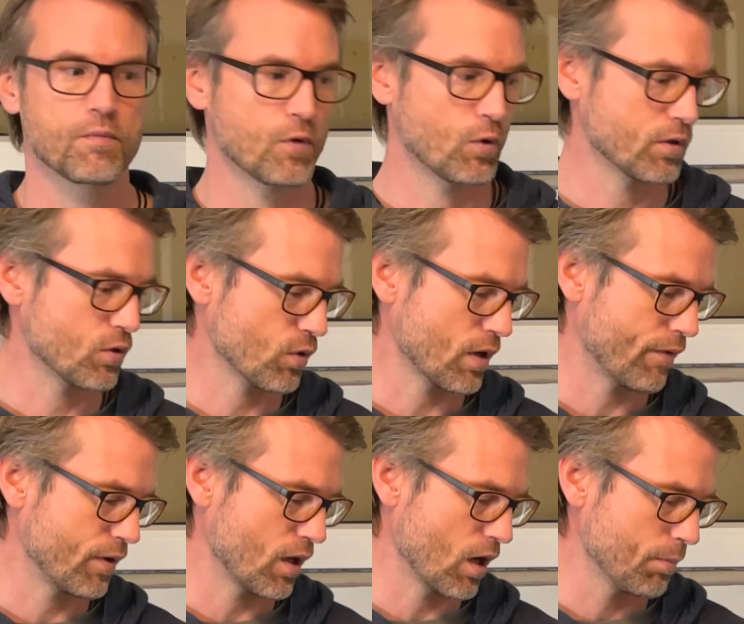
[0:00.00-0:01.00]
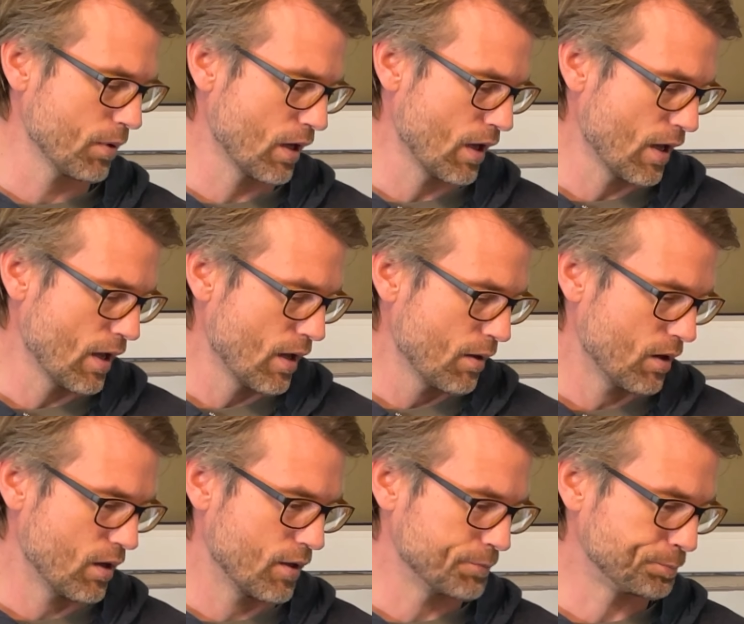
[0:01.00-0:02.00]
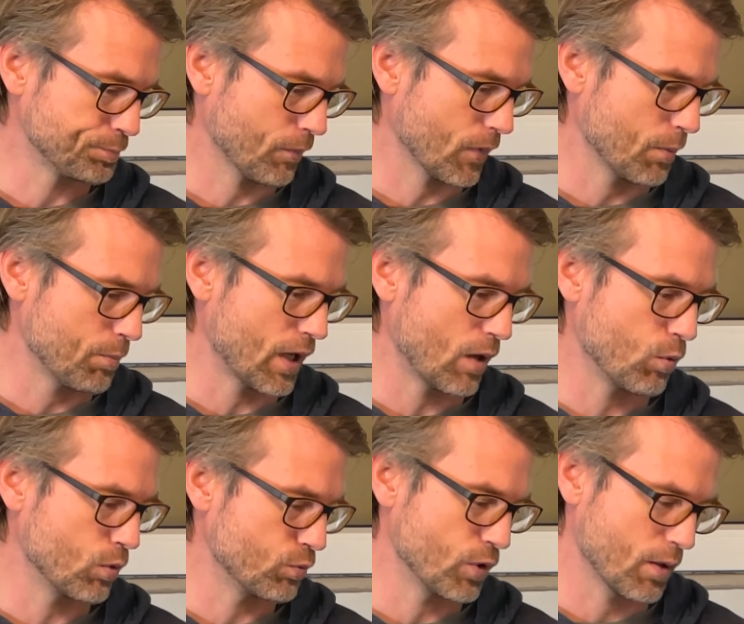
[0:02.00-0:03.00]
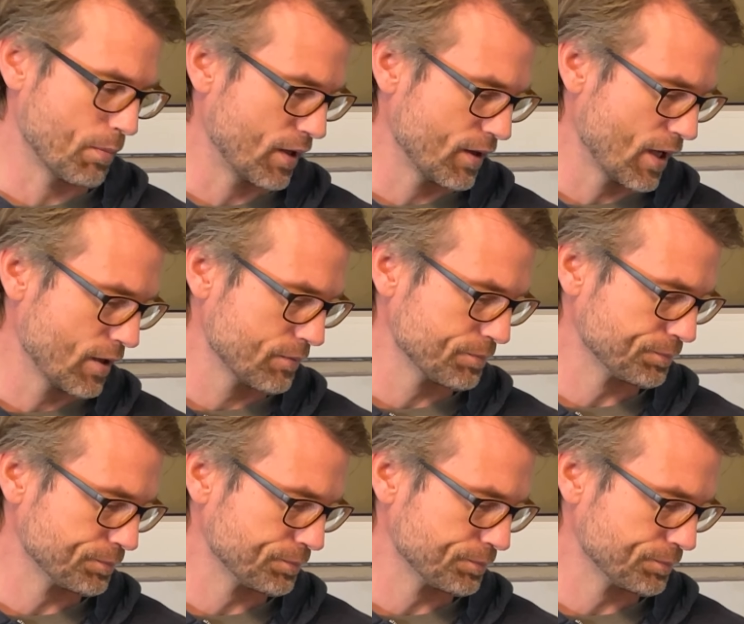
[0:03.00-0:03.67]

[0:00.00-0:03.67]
original gravity up, but I won't recommend that.